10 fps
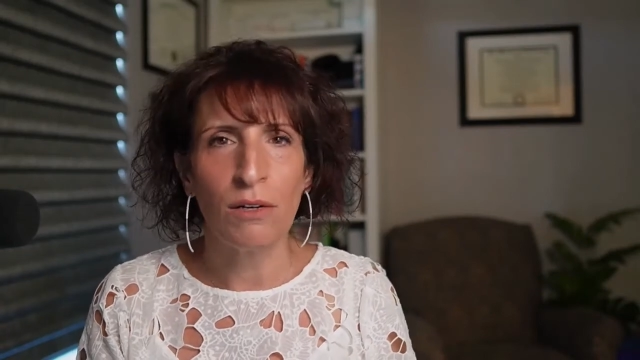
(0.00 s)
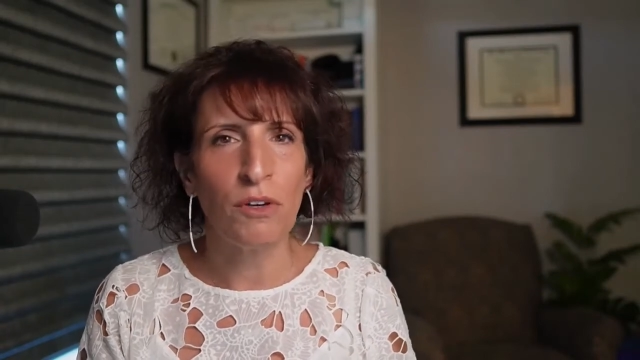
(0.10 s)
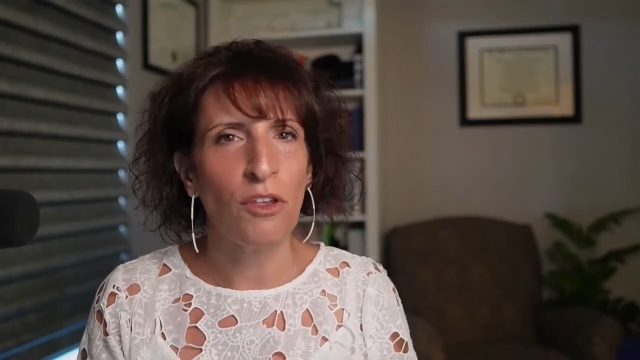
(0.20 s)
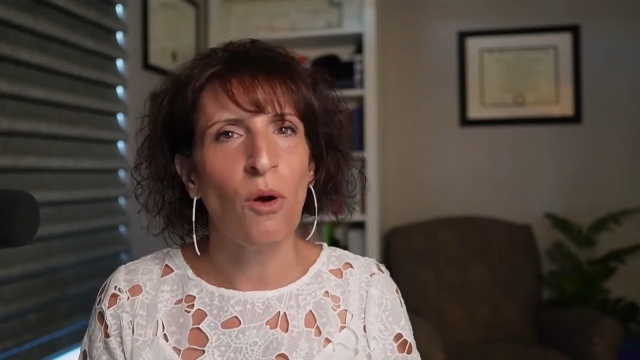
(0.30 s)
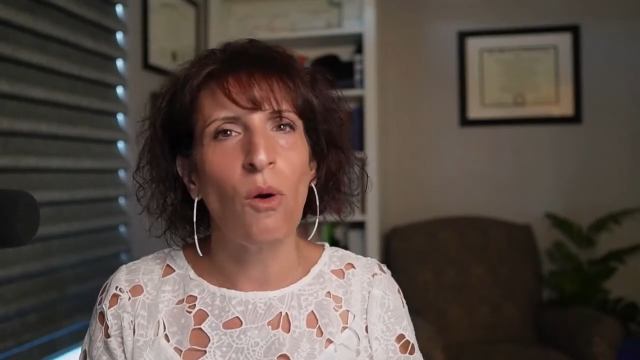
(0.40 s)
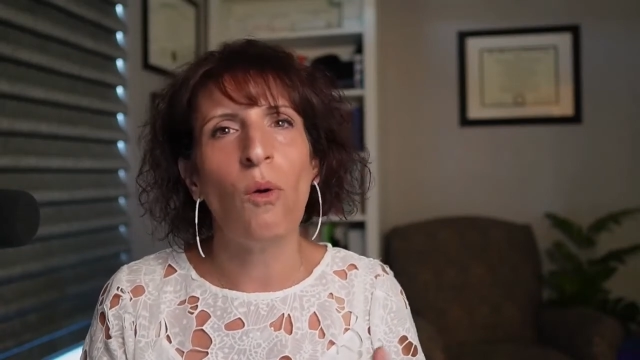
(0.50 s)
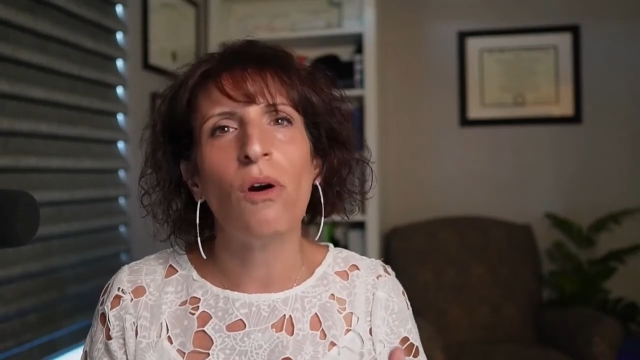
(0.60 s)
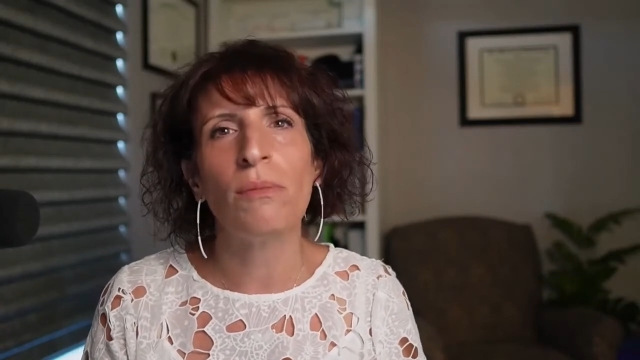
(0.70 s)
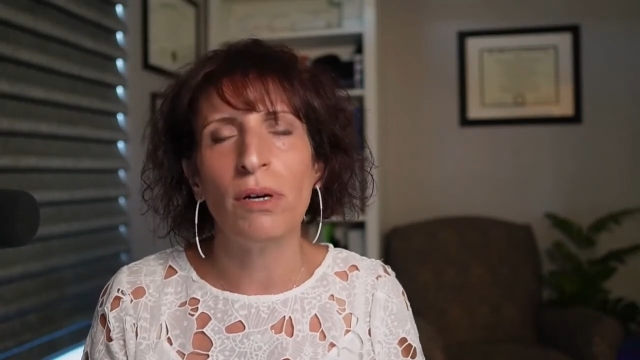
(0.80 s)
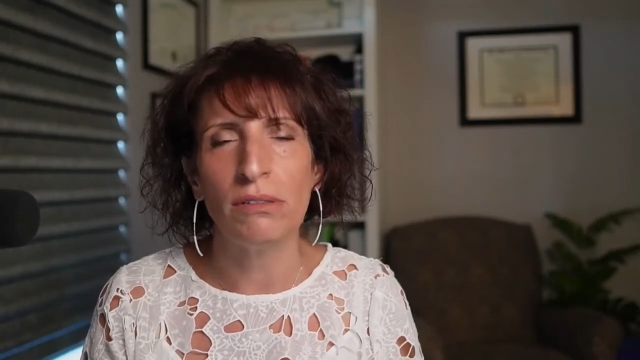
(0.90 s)
with our
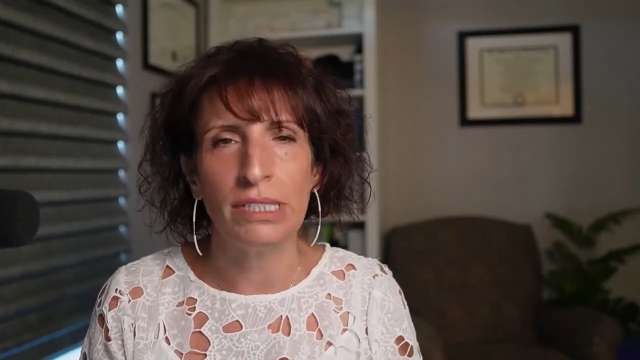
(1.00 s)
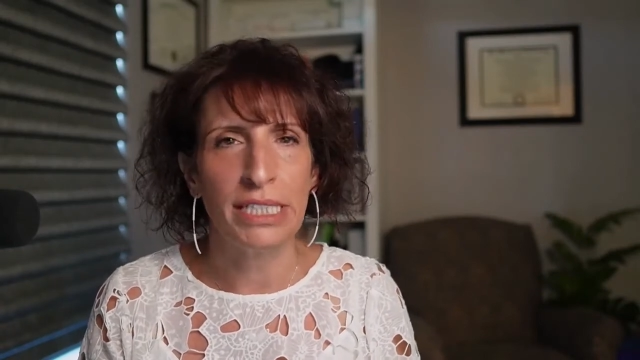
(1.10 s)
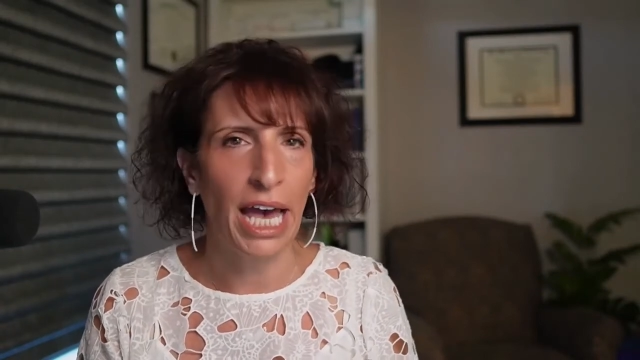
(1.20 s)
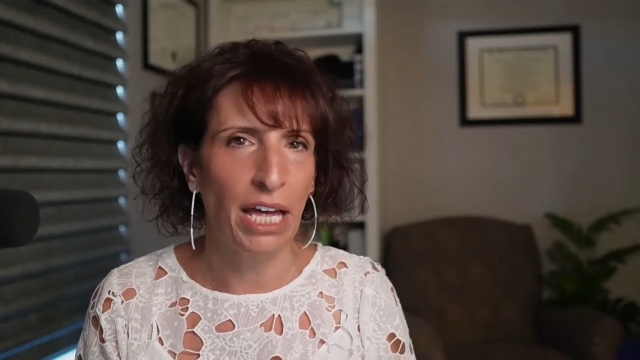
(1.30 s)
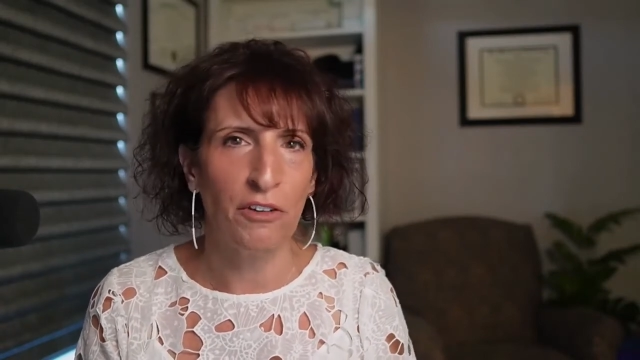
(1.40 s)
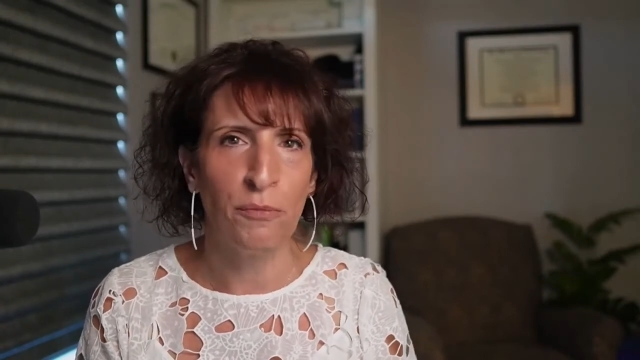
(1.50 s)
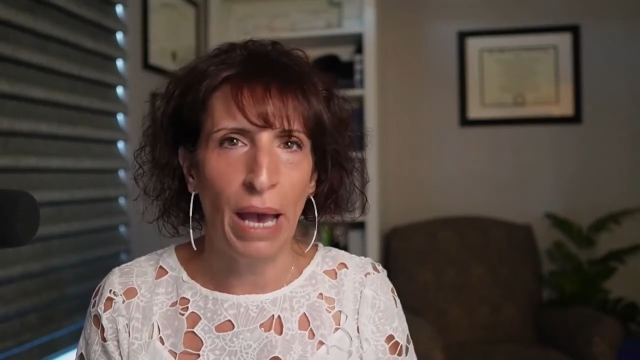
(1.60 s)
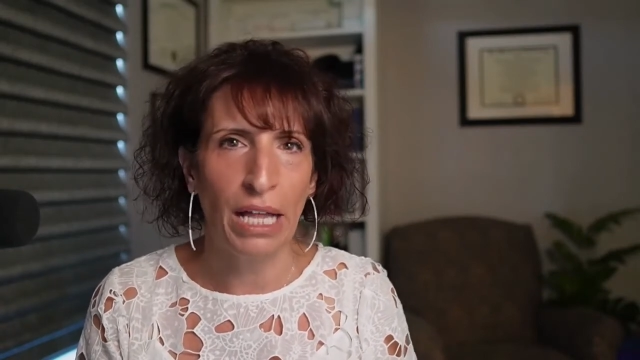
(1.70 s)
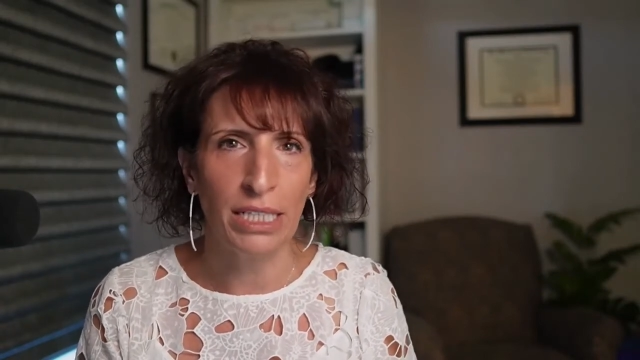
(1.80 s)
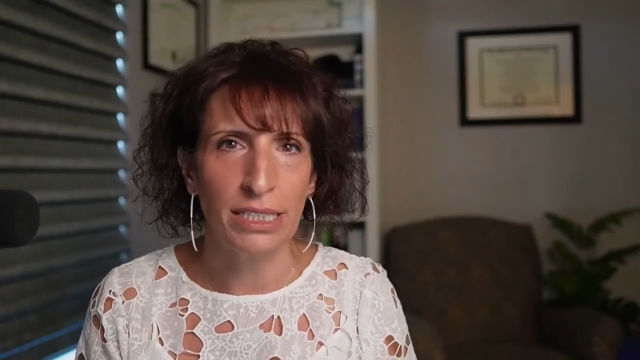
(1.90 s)
hormones out of
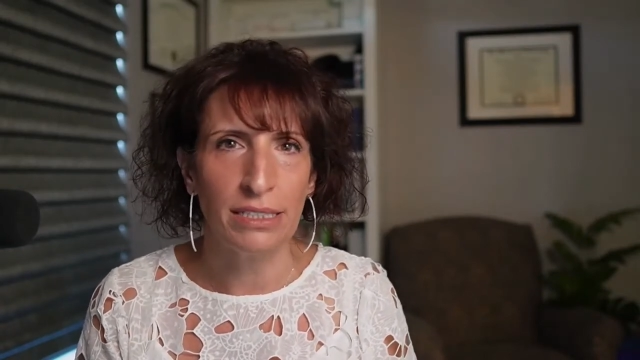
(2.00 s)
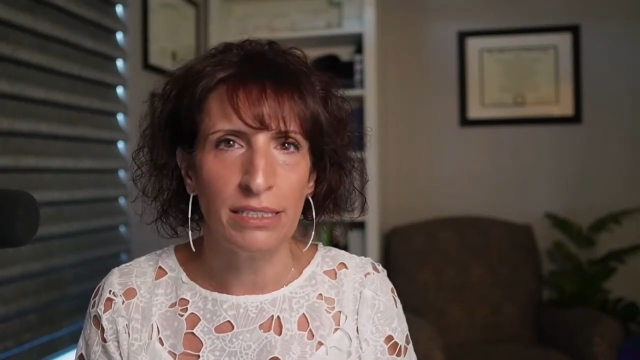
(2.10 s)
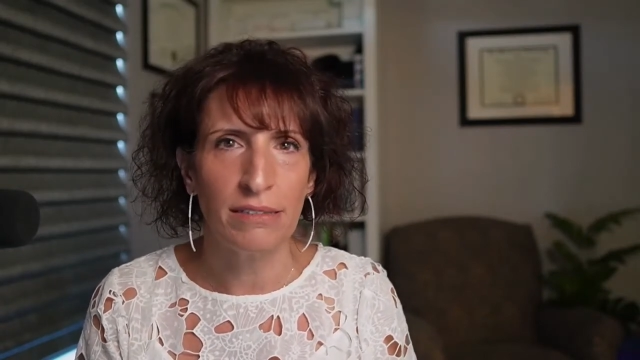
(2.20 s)
balance.